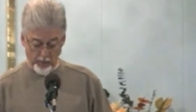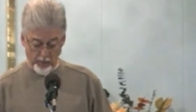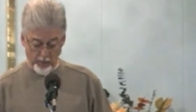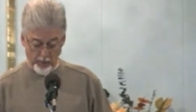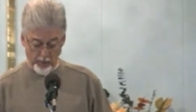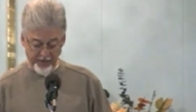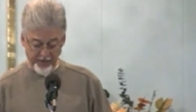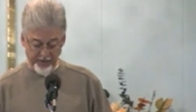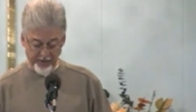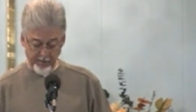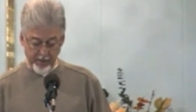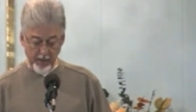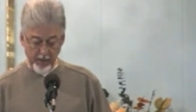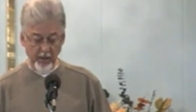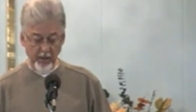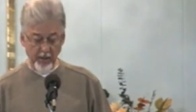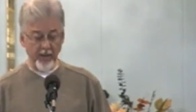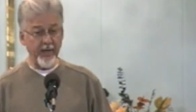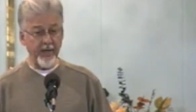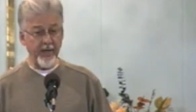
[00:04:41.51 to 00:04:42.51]
With the
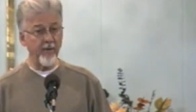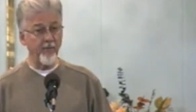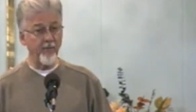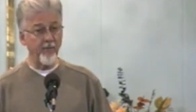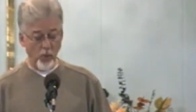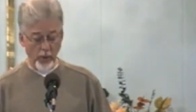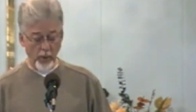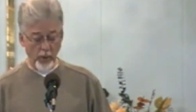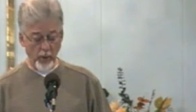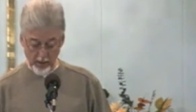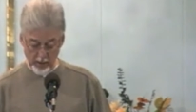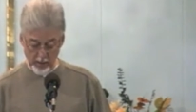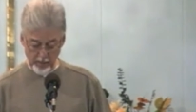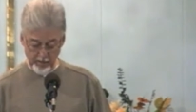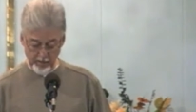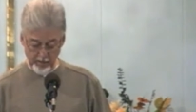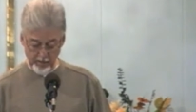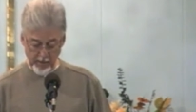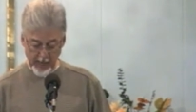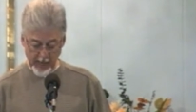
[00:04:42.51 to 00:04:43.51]
ability of will,
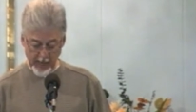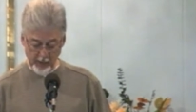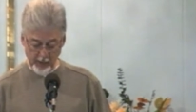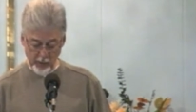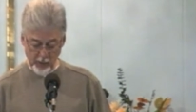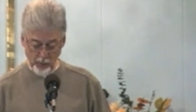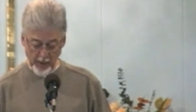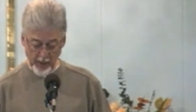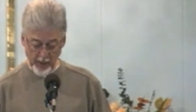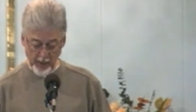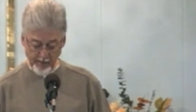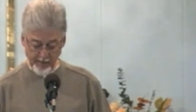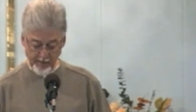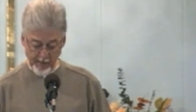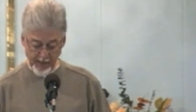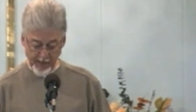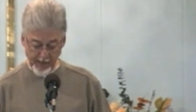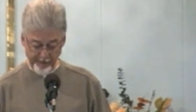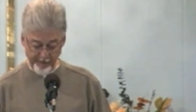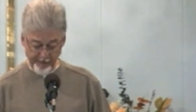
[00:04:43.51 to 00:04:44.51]
I direct my
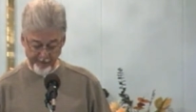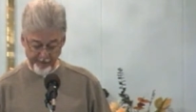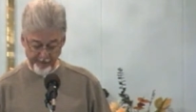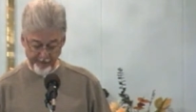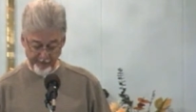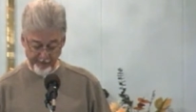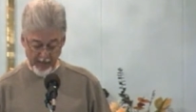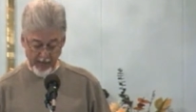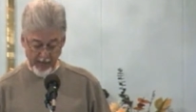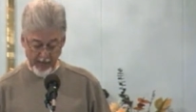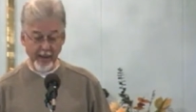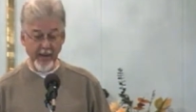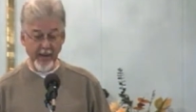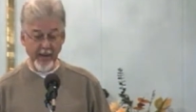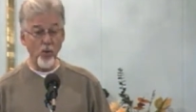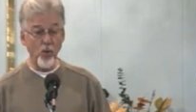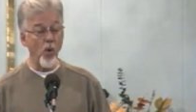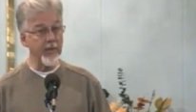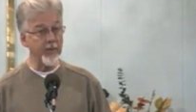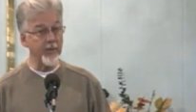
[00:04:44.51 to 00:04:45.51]
life. I make
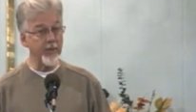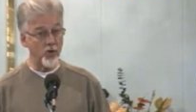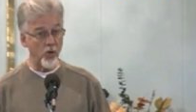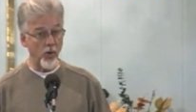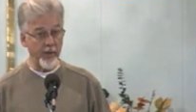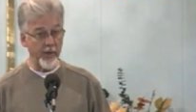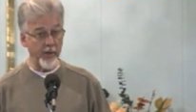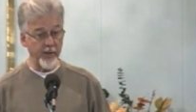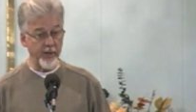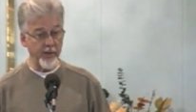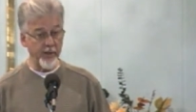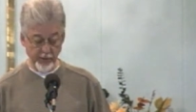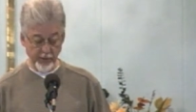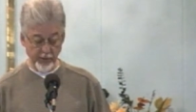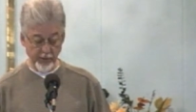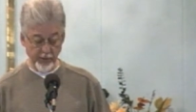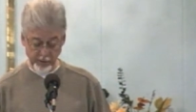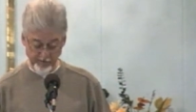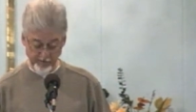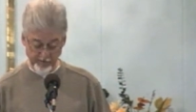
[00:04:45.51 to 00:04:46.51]
wise
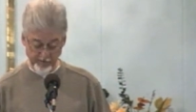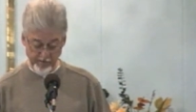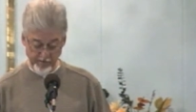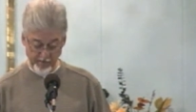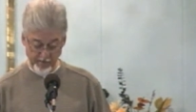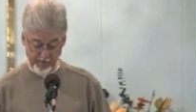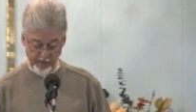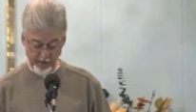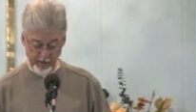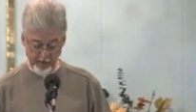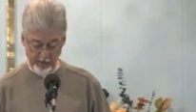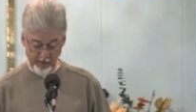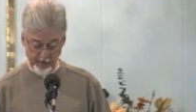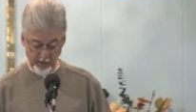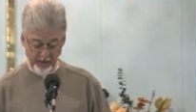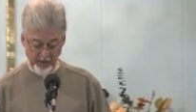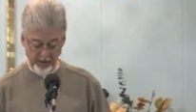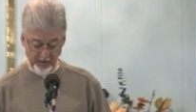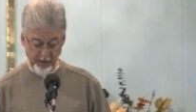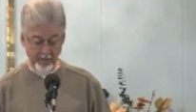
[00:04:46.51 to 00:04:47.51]
choices to
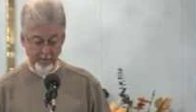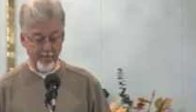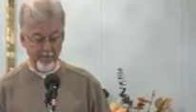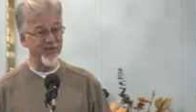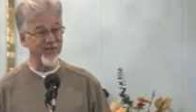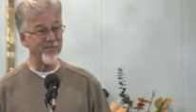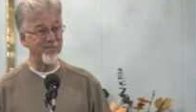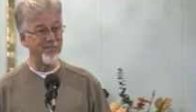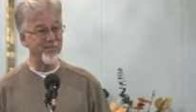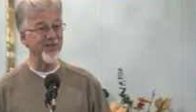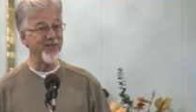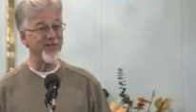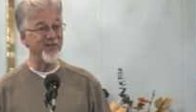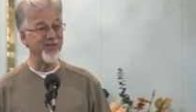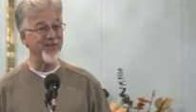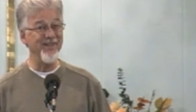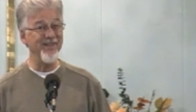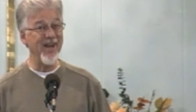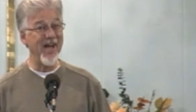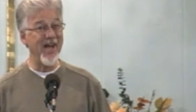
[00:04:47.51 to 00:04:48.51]
be the best
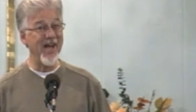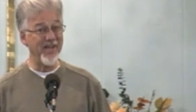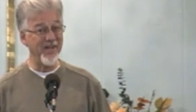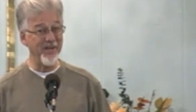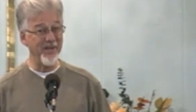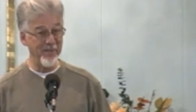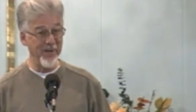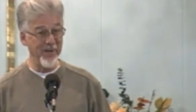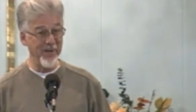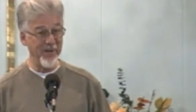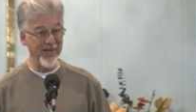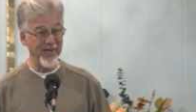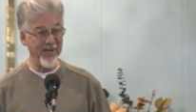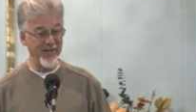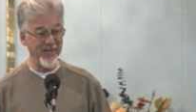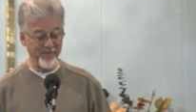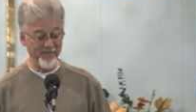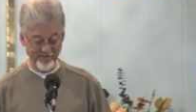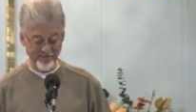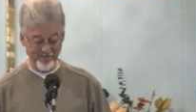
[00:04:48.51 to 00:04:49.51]
person I can be.
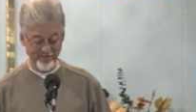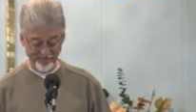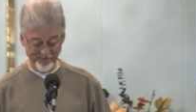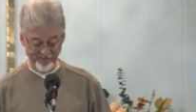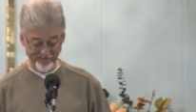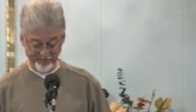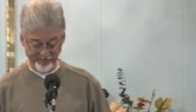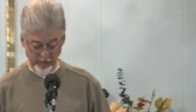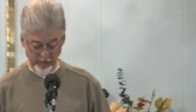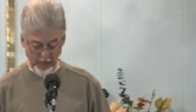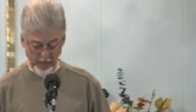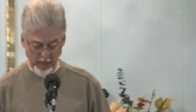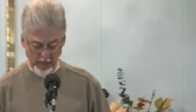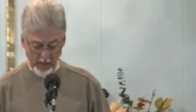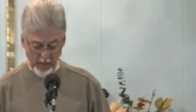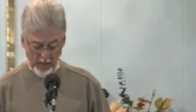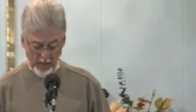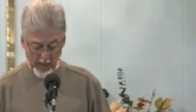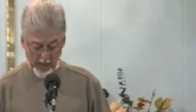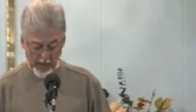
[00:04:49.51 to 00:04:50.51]

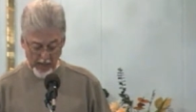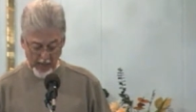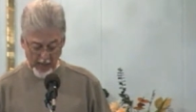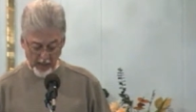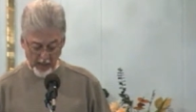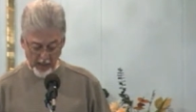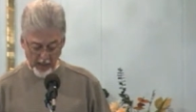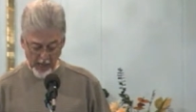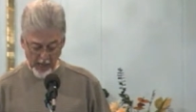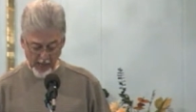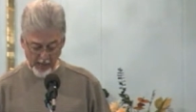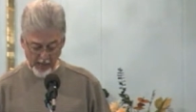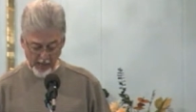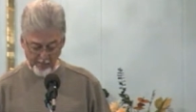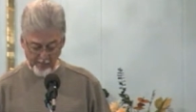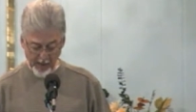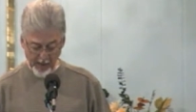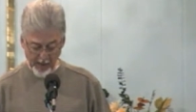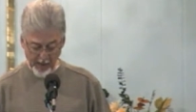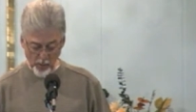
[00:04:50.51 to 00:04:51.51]
I align my
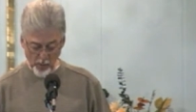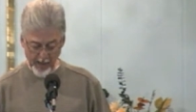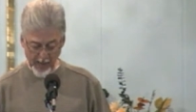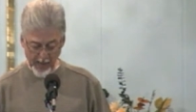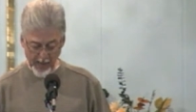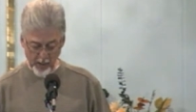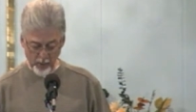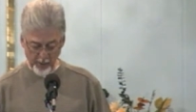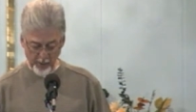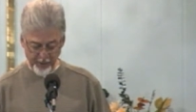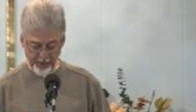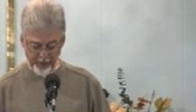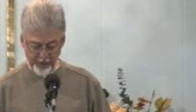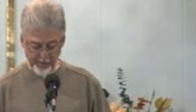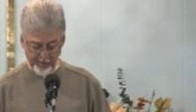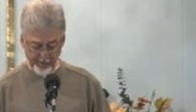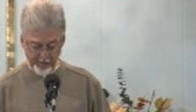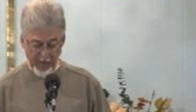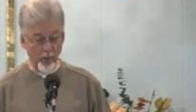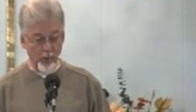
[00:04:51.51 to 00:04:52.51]
willpower with the
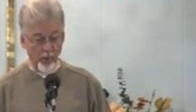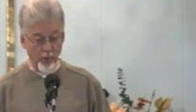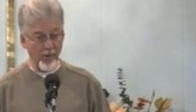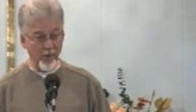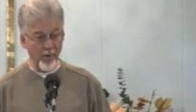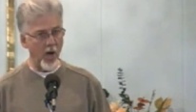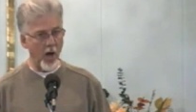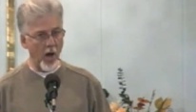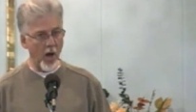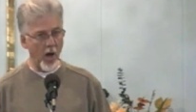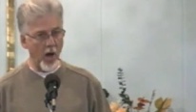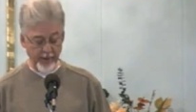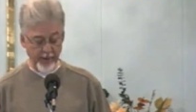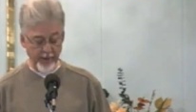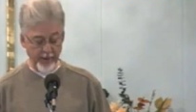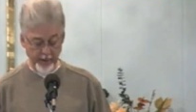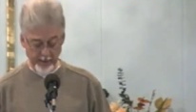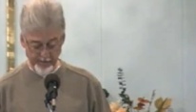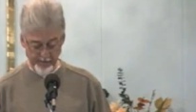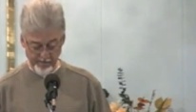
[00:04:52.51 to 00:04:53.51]
power of
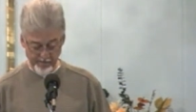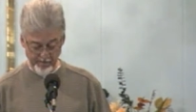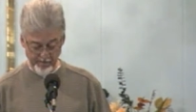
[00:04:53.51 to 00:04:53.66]
God.